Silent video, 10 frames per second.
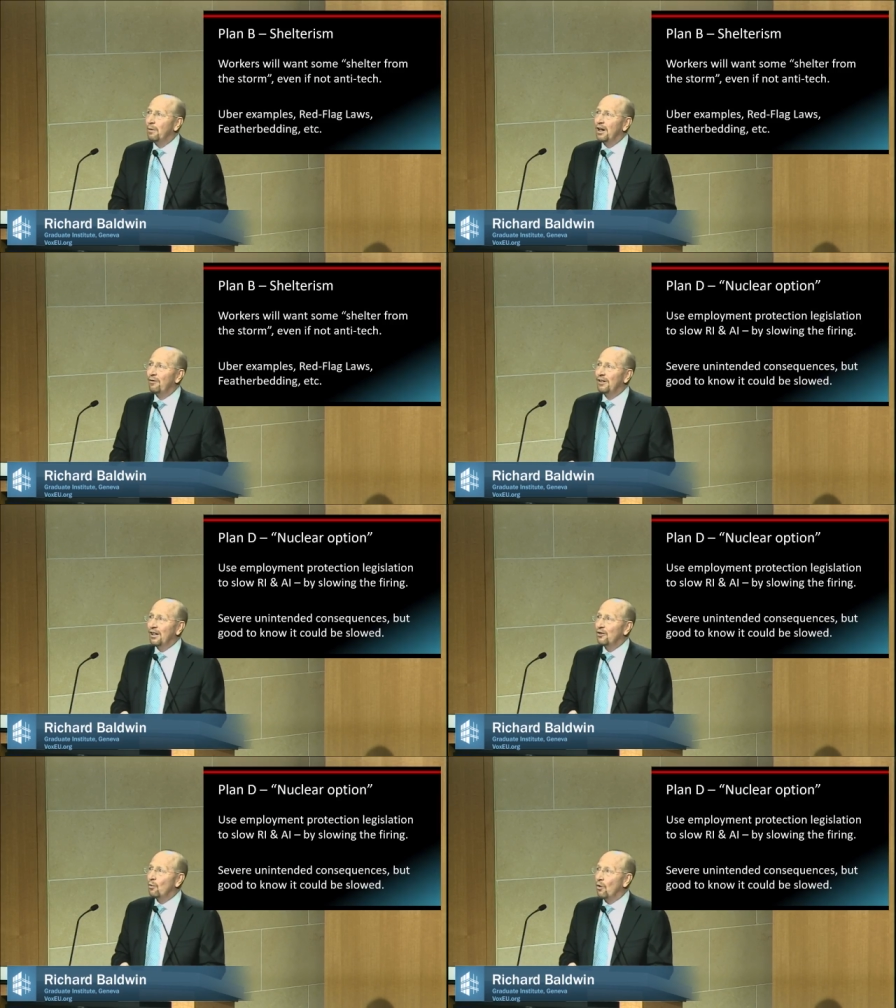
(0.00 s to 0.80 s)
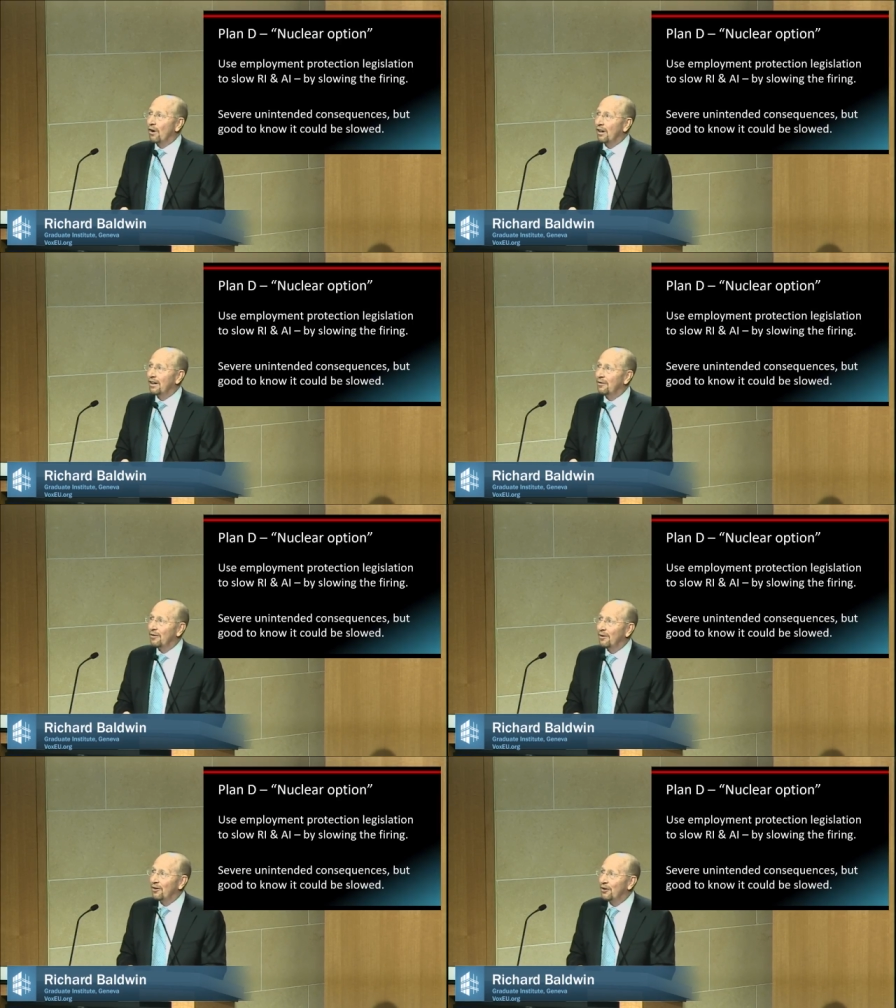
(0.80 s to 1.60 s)
But if it doesn't work,
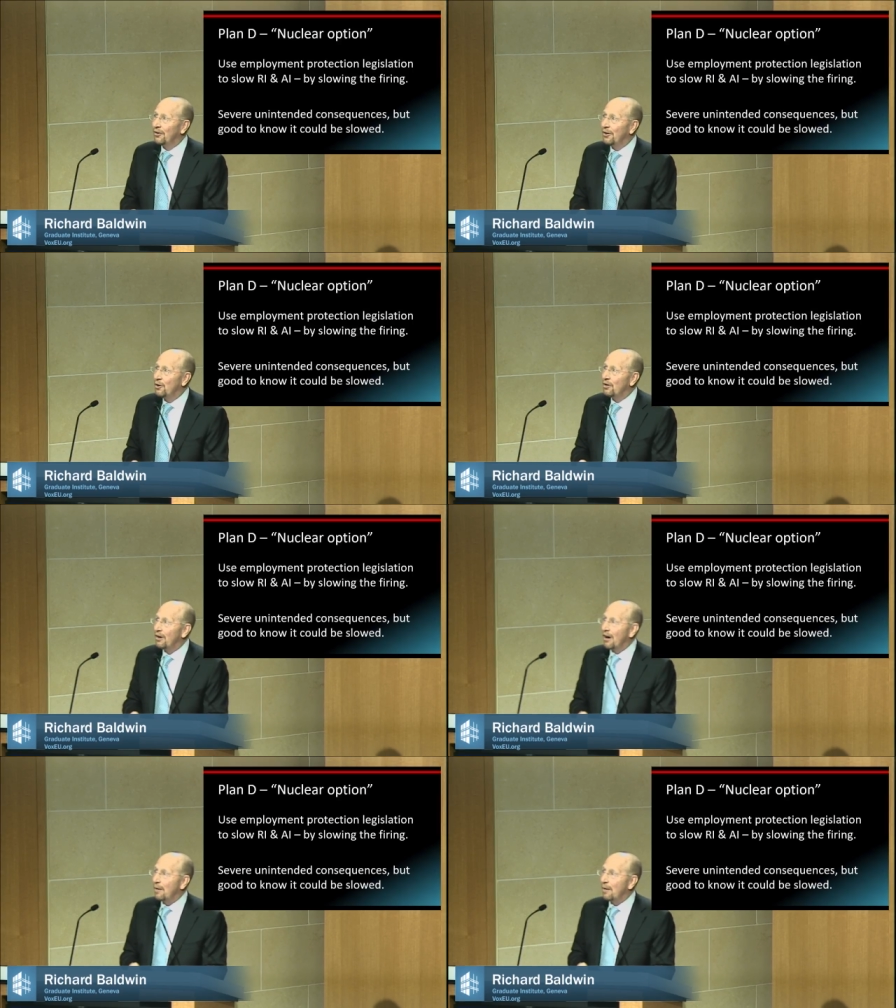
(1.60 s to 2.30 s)
there's the nuclear